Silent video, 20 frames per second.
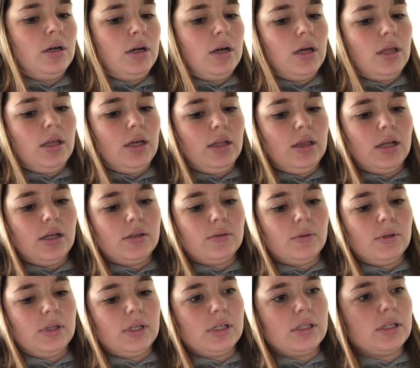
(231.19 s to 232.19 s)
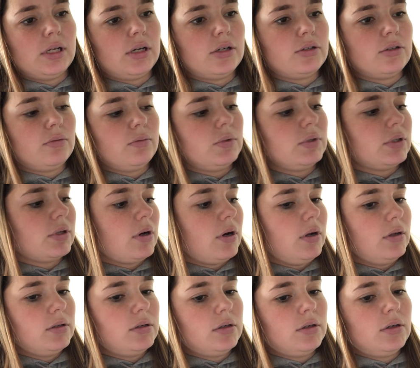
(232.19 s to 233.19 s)
I think that's what this section was
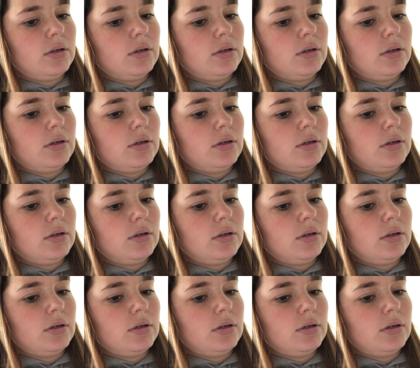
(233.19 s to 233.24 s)
called.